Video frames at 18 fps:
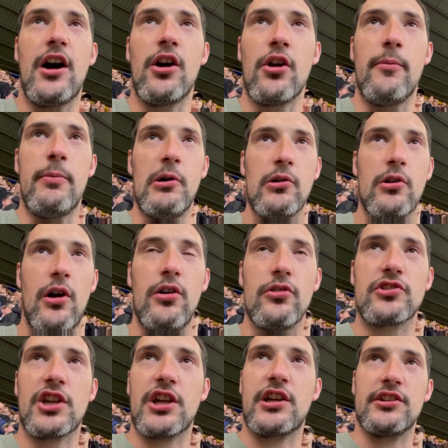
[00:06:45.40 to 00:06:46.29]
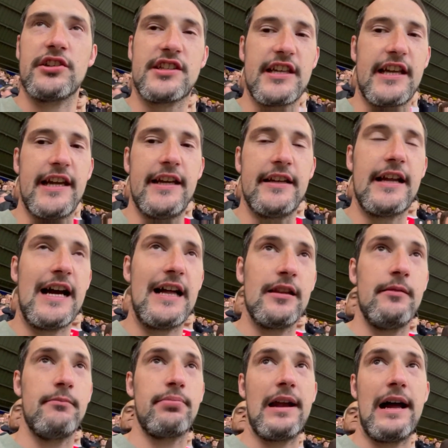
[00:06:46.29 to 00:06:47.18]
horrible goal to concede.
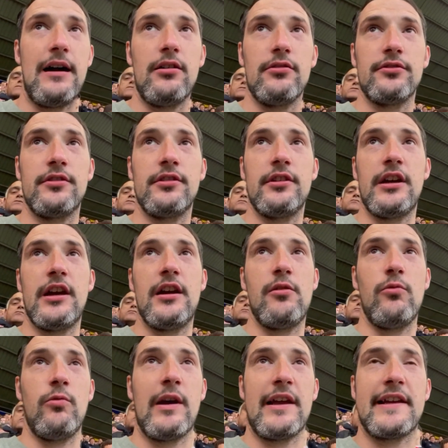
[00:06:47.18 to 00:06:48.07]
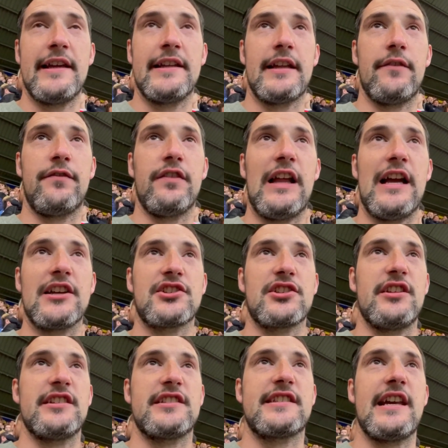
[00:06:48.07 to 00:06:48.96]
Alan Brown, wicked
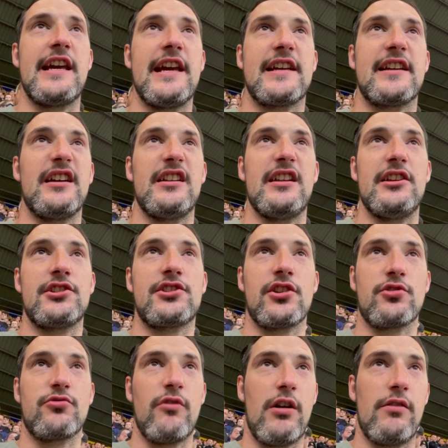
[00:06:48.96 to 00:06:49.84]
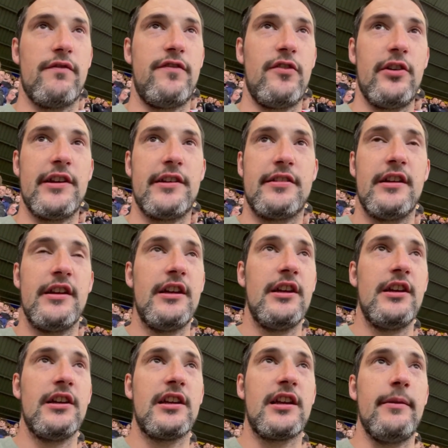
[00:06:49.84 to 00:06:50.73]
deflection is taken. It's just wrong footed.
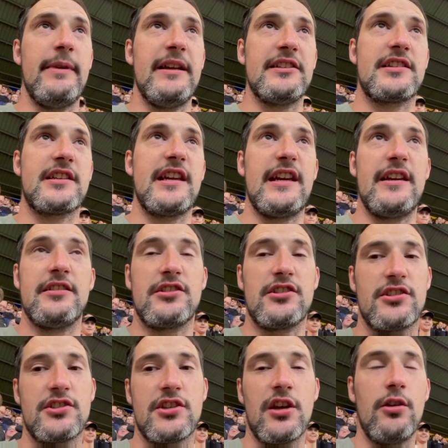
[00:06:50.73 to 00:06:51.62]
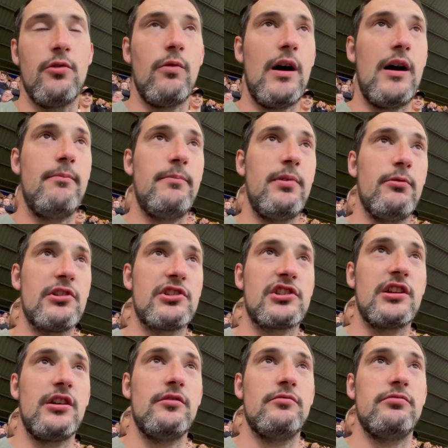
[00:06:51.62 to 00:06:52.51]
Kaminski. 2-1, but we're
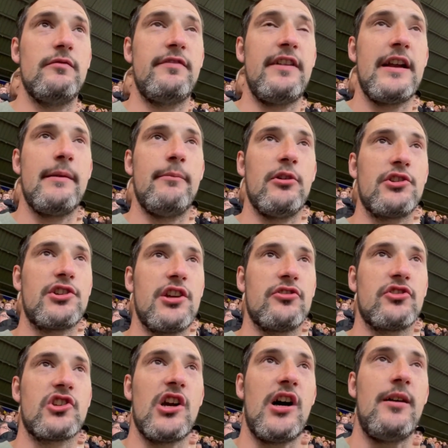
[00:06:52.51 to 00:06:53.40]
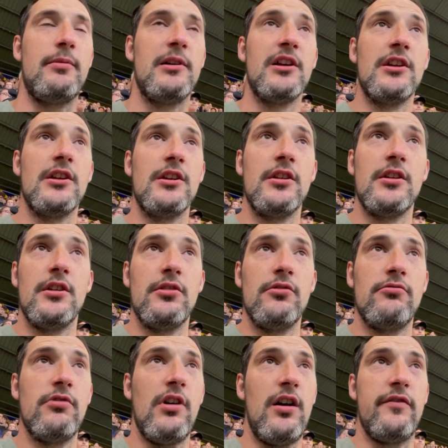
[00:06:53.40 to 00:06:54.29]
still very much on top.
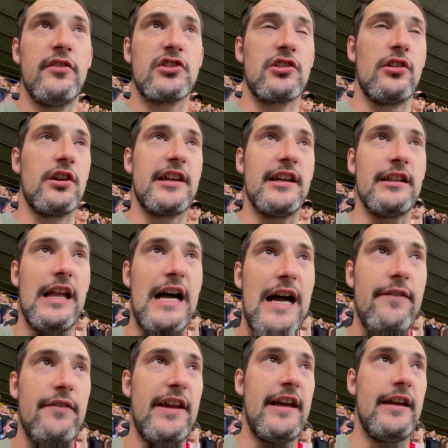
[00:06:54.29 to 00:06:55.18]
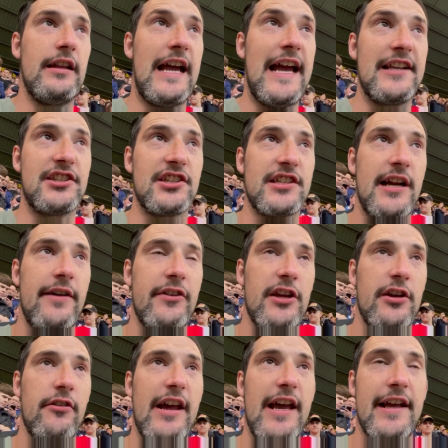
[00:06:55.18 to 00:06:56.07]
Rovers looking lively. Hedges having
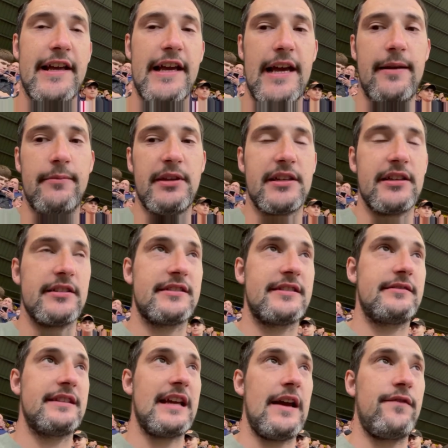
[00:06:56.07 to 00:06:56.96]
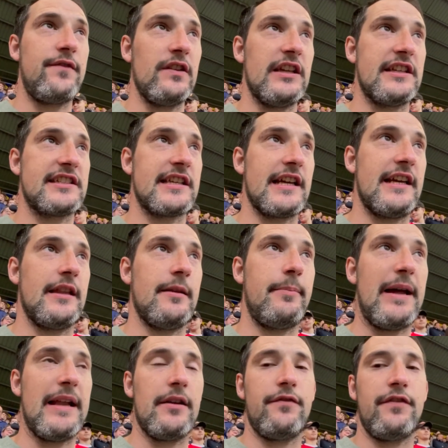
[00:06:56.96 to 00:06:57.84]
a great game. You can definitely see the
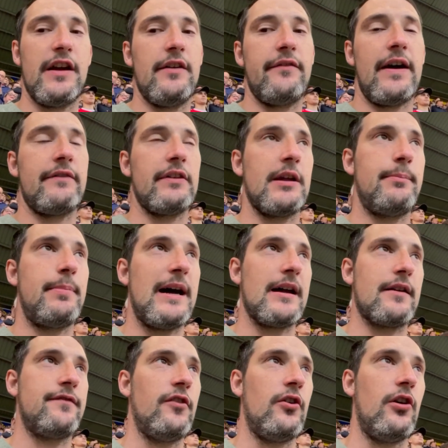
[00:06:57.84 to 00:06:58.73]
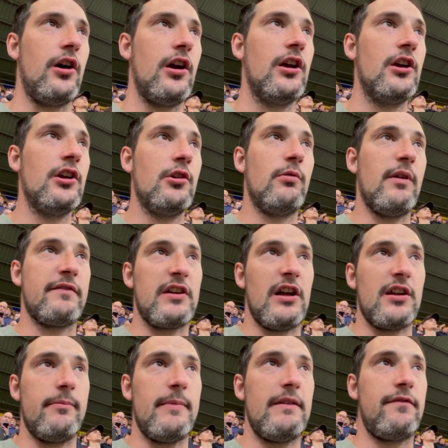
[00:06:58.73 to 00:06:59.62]
benefit of having a back four. We've
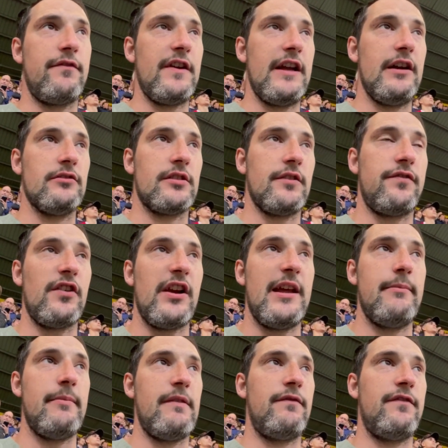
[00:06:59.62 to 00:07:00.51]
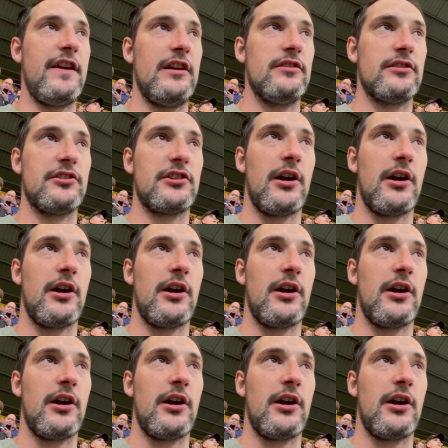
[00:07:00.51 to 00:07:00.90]
got a midfield. The three midfield are